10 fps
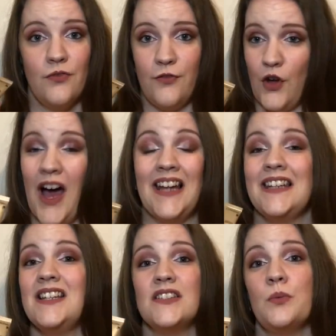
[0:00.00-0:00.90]
for at
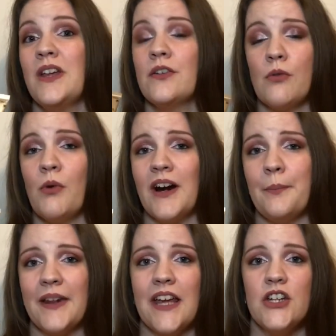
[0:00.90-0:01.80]
least a week from one
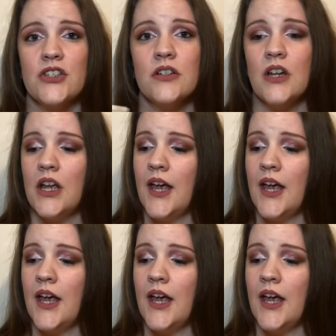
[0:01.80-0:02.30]
application.